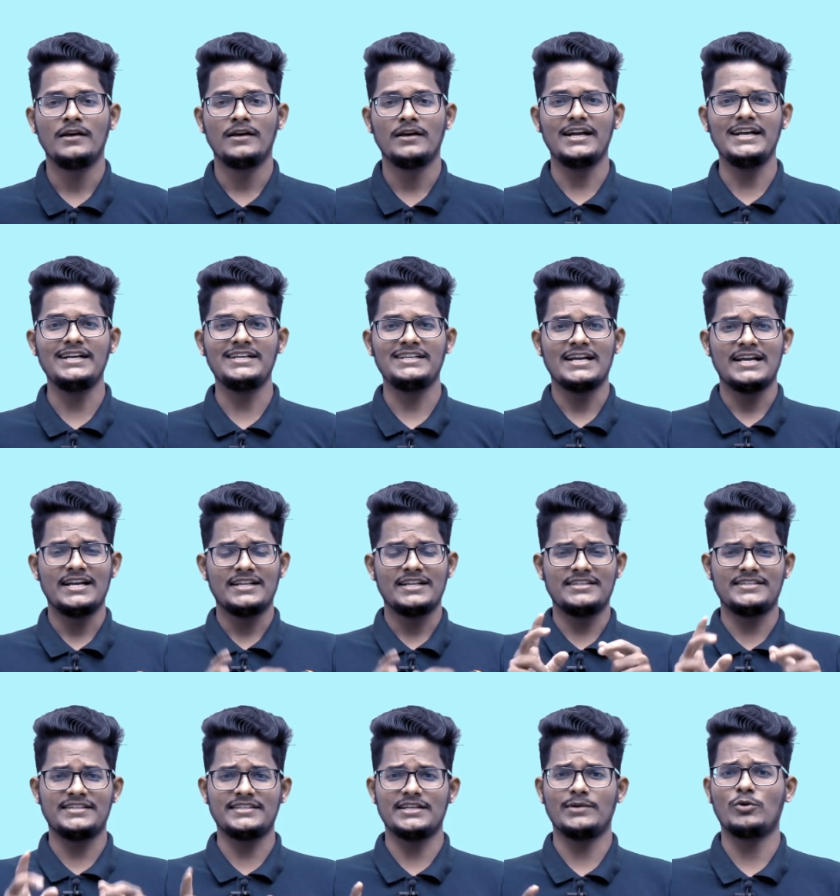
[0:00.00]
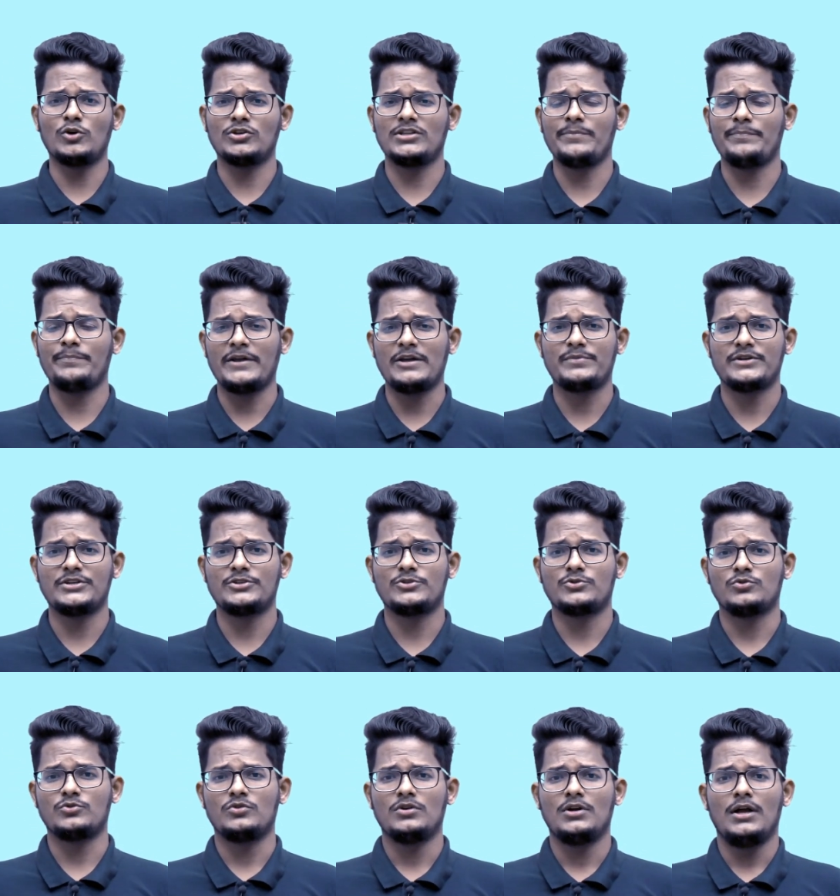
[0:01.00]
Right? This is about the paper
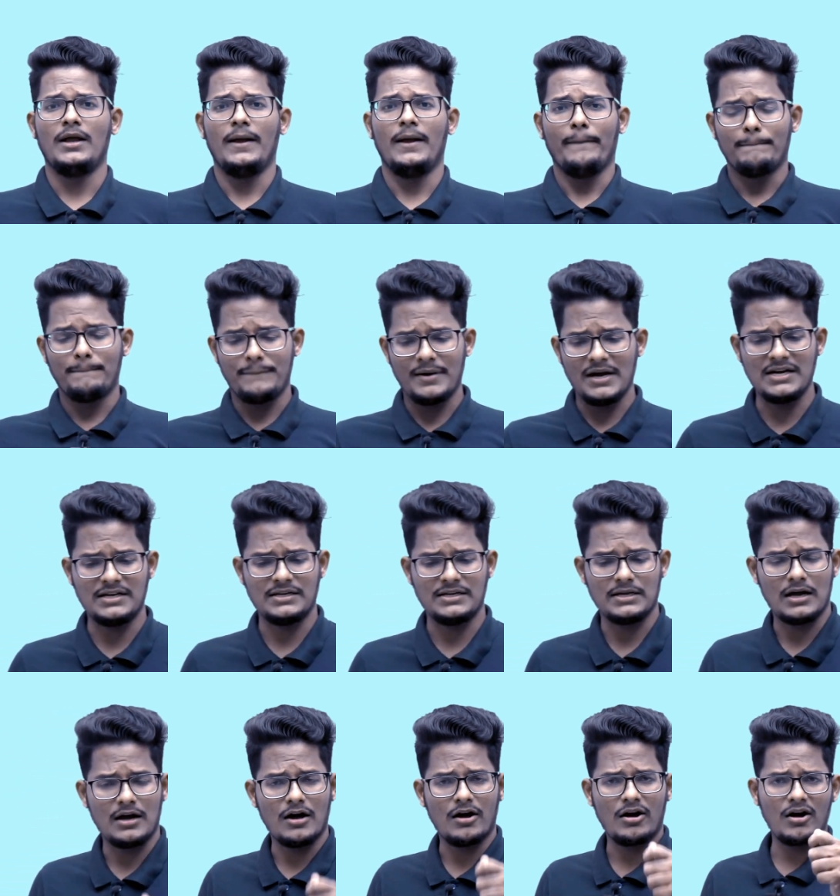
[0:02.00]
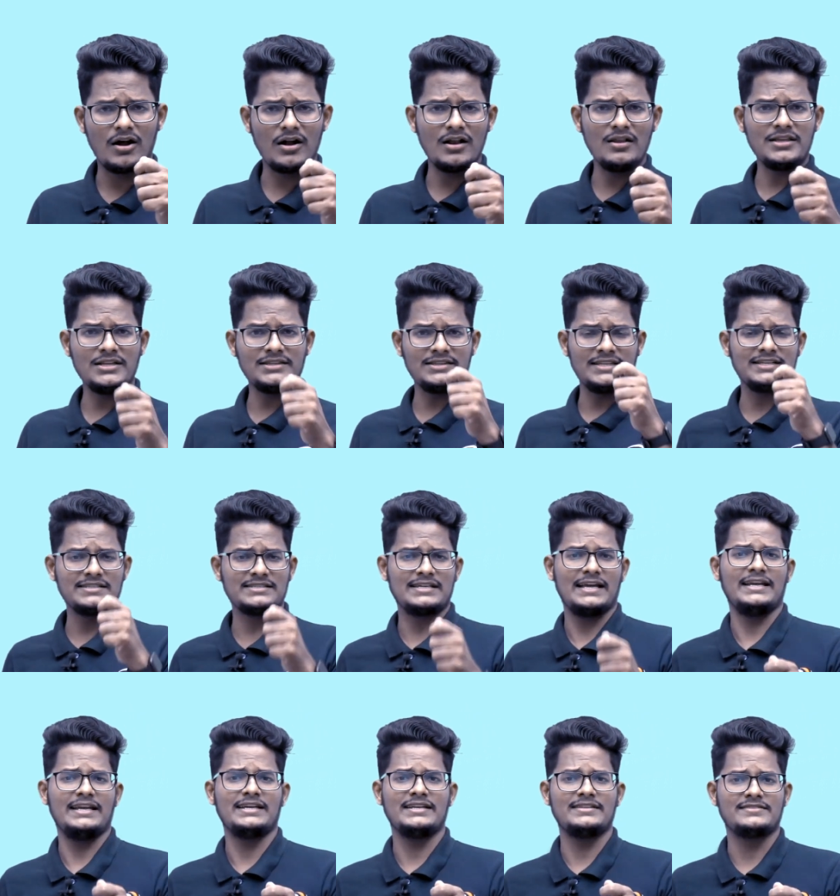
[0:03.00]
2. But all the things
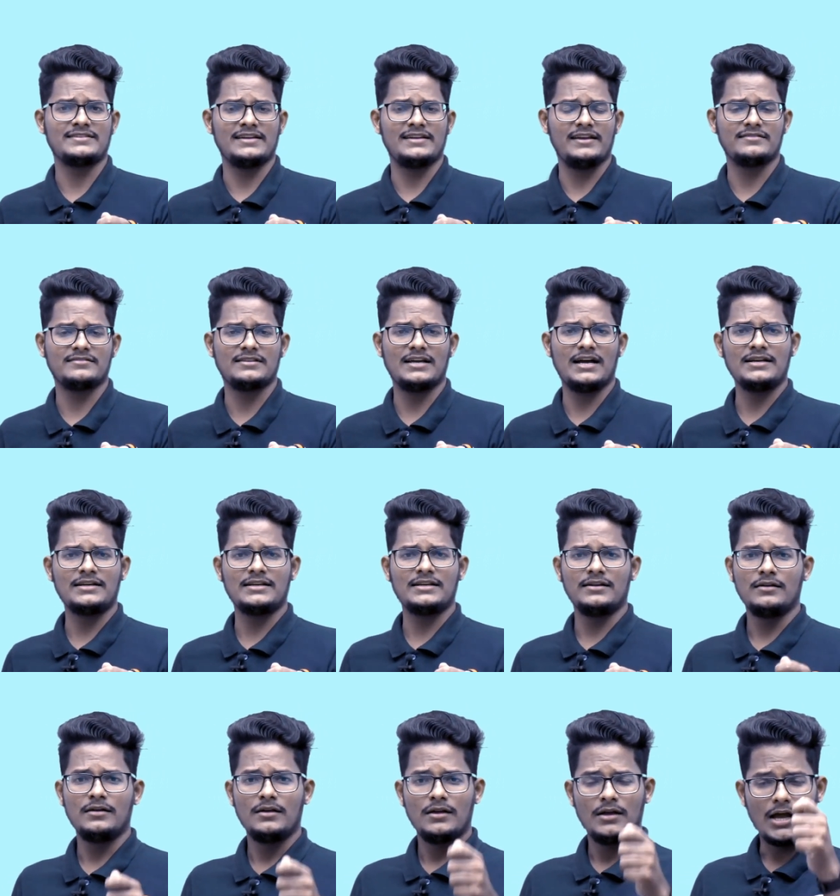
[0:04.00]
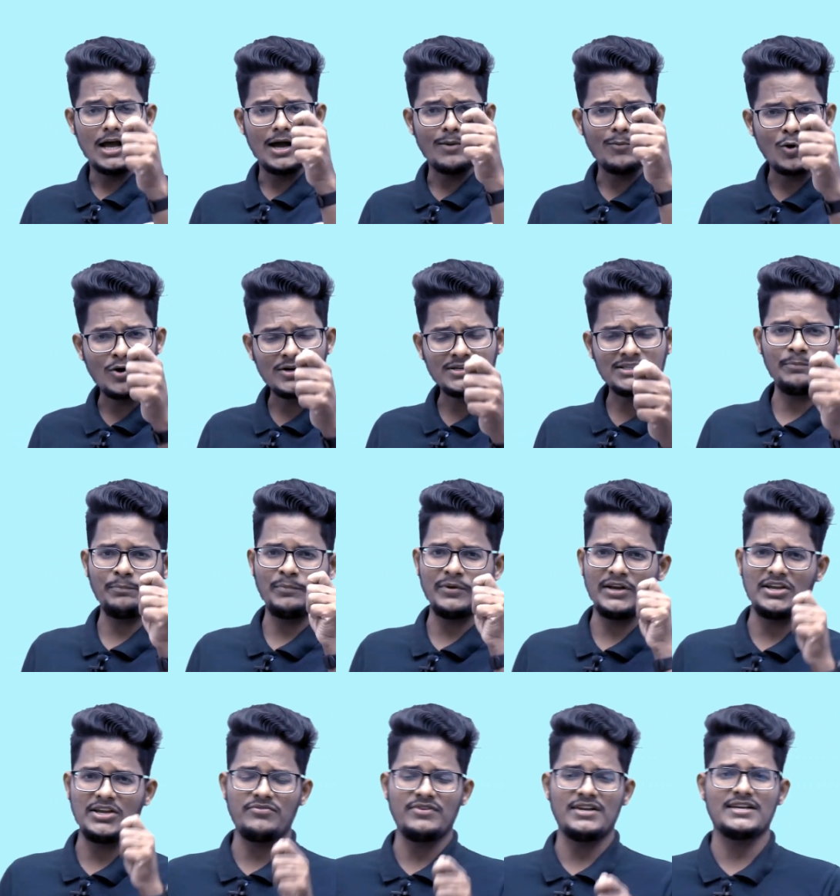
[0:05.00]
I can say is that about the
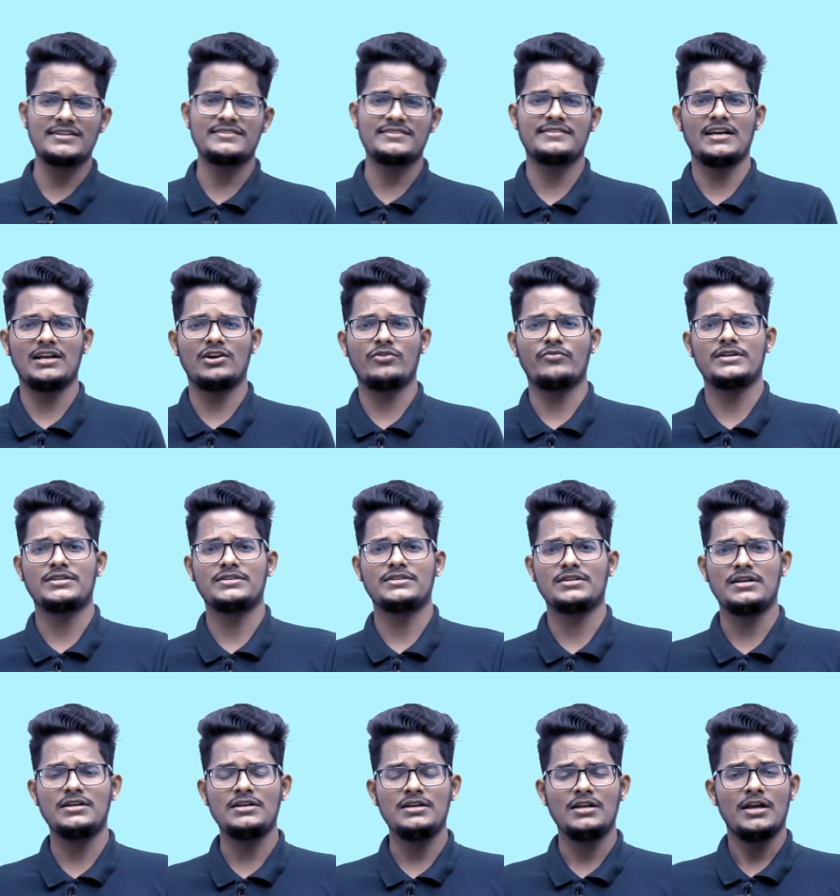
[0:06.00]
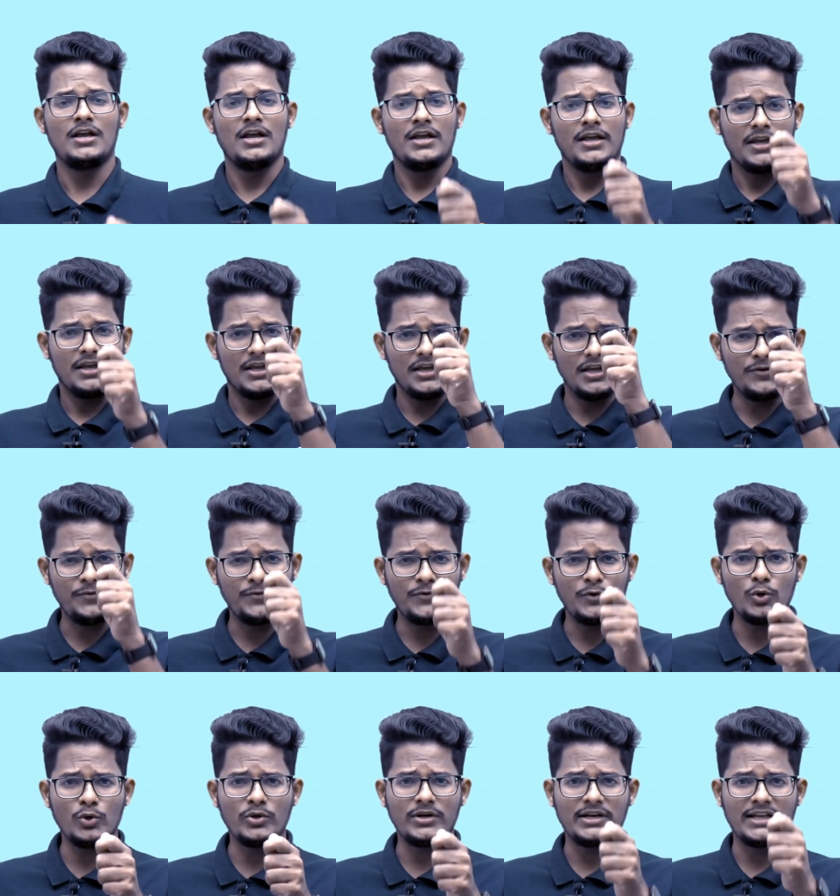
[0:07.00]
previous year question, if you